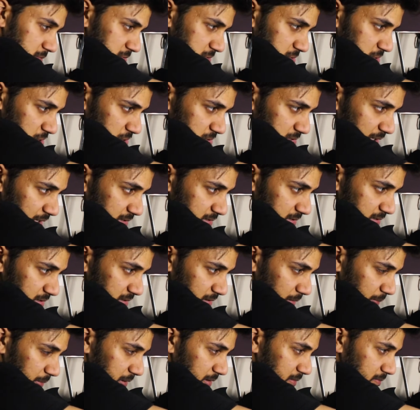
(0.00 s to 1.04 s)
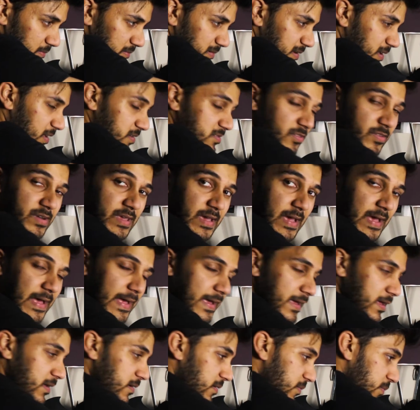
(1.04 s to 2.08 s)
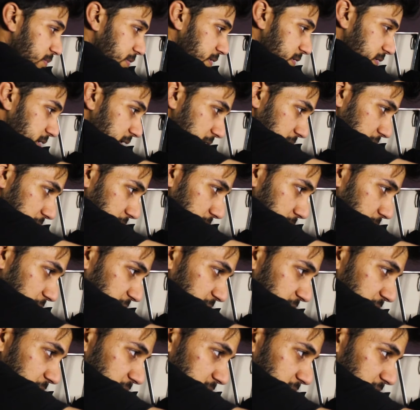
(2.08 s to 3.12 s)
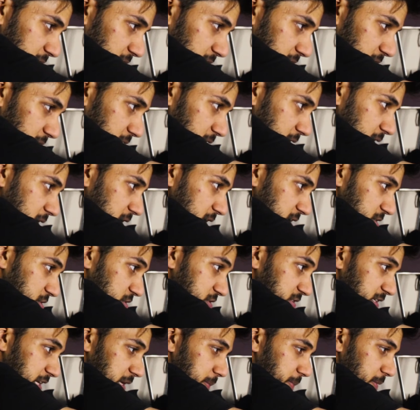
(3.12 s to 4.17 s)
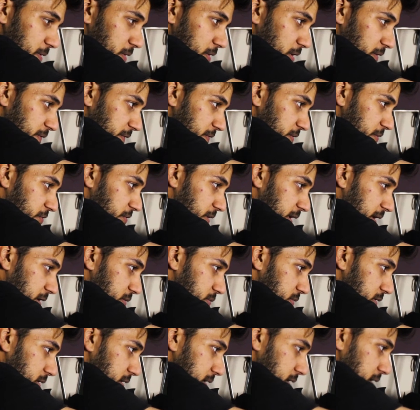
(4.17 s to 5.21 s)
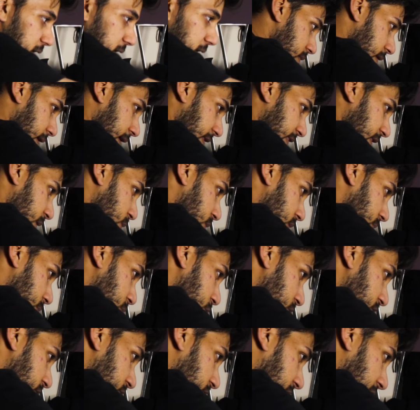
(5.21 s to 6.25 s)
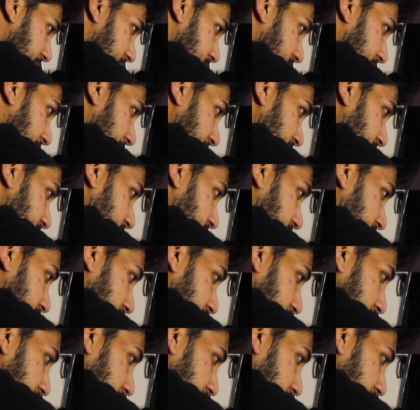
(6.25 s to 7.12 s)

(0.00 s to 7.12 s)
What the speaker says: just as a, I mean, it's not really a hack, but my fingers are here just to keep it off of the ground. And then when I'm moving around, I have